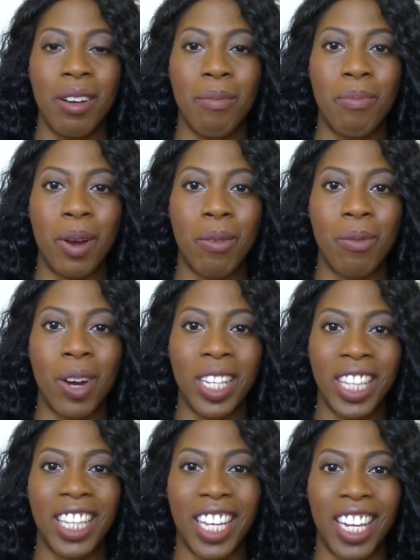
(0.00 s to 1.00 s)
but one
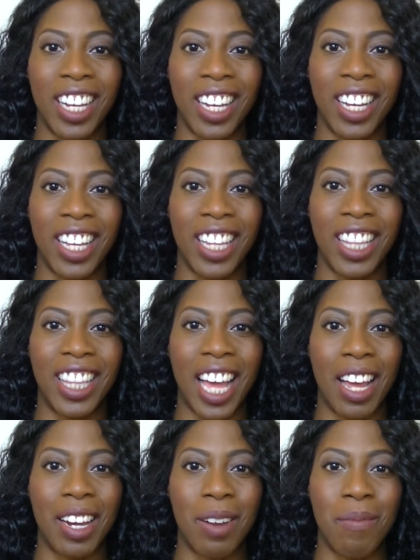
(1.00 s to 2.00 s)
thing
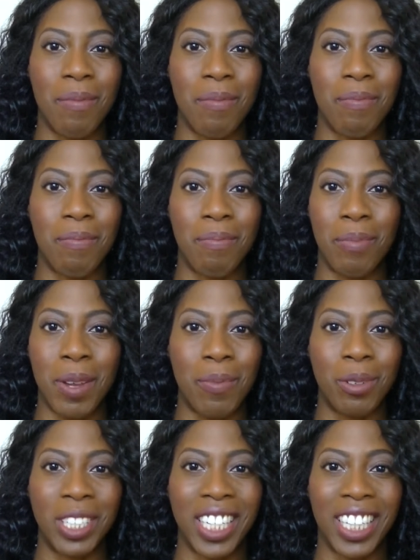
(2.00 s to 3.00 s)
that
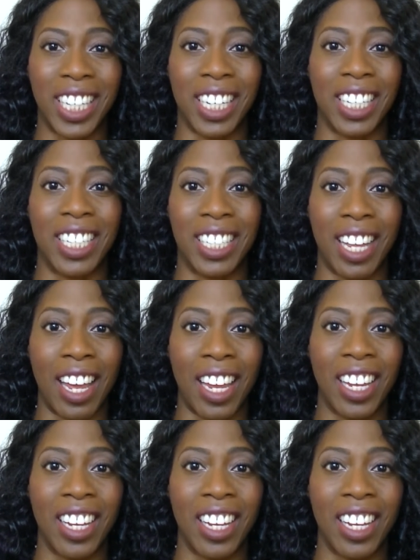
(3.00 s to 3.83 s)
people didn't think to say